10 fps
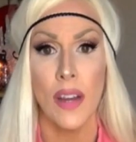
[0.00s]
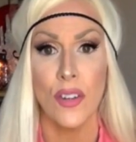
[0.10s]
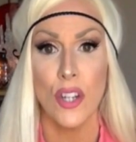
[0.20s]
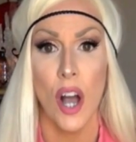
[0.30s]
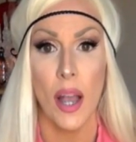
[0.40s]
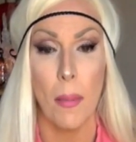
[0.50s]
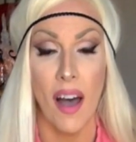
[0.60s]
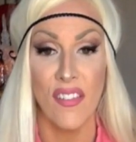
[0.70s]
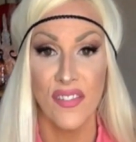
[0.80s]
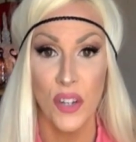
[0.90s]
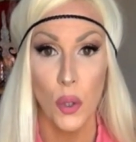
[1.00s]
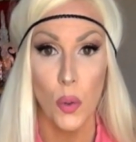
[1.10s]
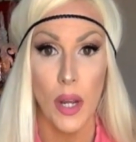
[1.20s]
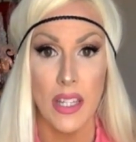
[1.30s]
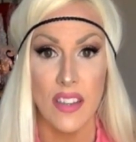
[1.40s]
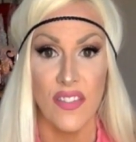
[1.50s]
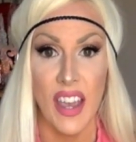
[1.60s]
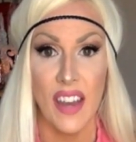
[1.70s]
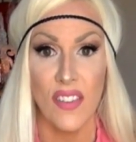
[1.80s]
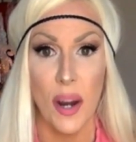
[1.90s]
Never talk about food as a
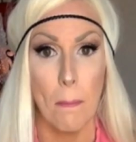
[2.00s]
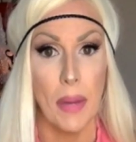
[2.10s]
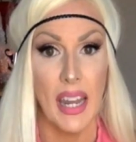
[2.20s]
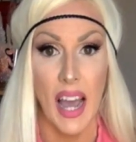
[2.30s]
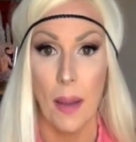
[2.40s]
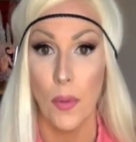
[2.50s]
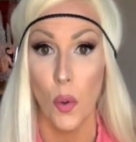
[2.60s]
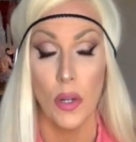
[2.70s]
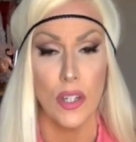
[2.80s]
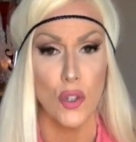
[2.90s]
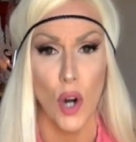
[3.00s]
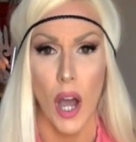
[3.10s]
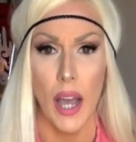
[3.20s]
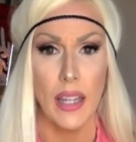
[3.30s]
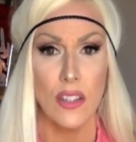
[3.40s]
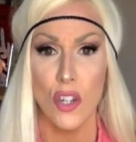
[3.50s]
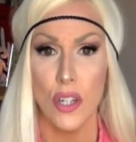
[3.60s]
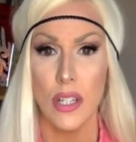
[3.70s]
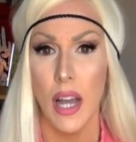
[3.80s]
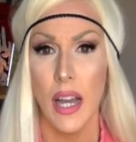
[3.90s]
favorite, but I'm going to try and start
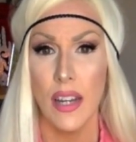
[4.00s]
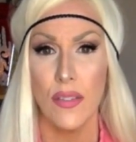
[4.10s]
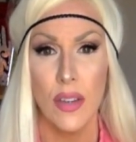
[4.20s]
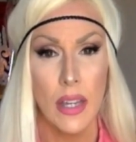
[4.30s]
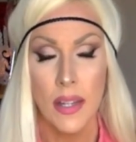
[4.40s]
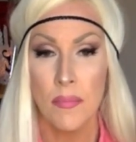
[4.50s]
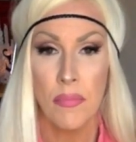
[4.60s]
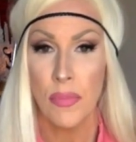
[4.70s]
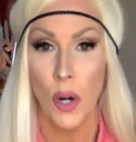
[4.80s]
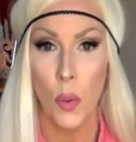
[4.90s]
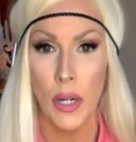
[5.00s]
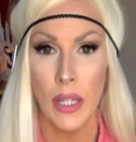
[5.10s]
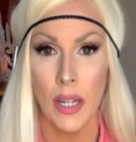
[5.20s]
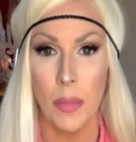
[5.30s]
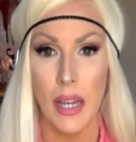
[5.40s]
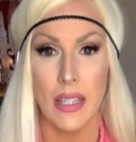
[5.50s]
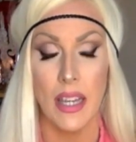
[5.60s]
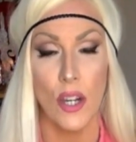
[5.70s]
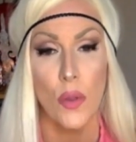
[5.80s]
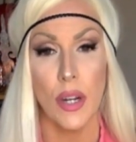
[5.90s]
to kind of throw it in there because I
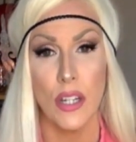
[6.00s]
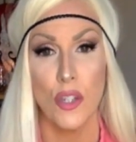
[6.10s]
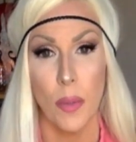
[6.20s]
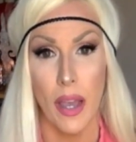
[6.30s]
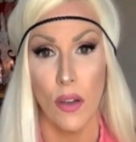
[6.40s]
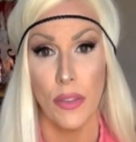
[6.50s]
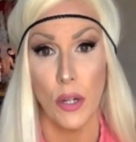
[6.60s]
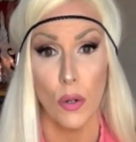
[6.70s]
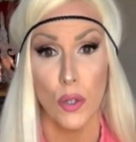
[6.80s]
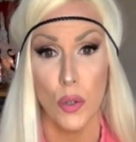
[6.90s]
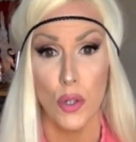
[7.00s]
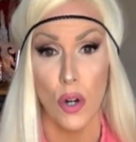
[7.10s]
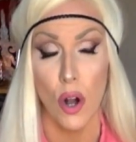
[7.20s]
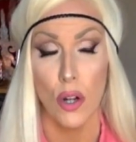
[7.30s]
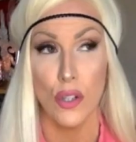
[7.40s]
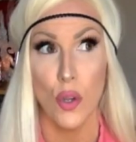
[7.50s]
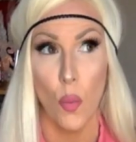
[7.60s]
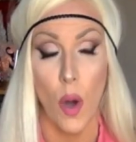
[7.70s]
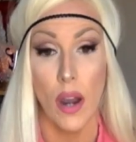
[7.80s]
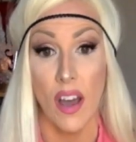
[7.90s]
know that I do my healthy grocery store haul, so
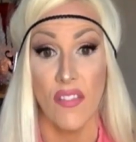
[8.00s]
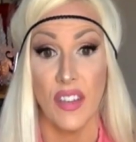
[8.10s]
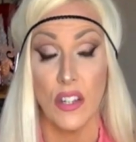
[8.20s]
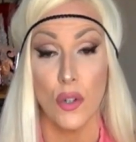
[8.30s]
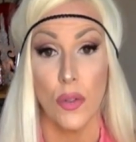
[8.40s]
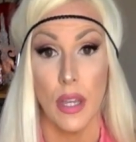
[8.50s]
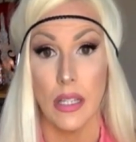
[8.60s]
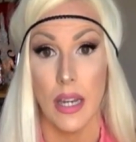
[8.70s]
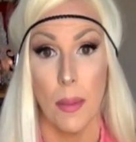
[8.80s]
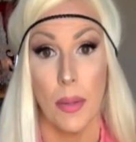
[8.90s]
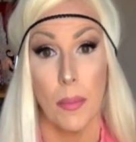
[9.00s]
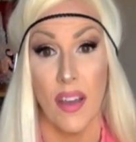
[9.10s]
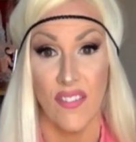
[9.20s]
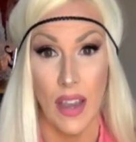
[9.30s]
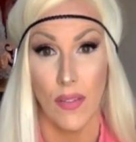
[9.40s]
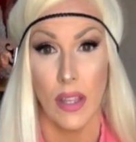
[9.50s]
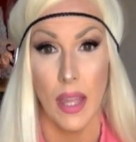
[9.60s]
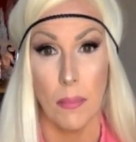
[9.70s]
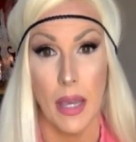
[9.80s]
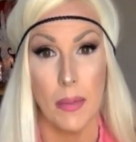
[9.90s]
why not feature things that have been my favorite
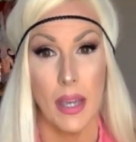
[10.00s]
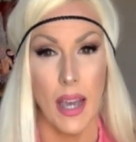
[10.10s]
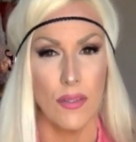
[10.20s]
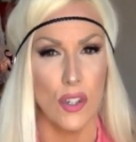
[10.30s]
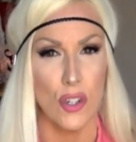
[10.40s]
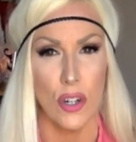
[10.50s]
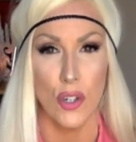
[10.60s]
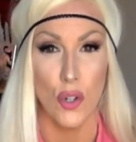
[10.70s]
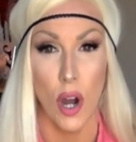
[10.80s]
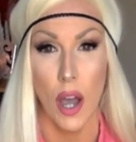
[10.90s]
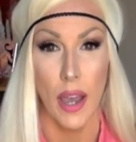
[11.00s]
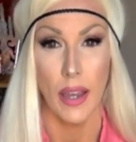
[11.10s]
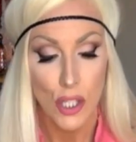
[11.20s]
that maybe I have just started trying.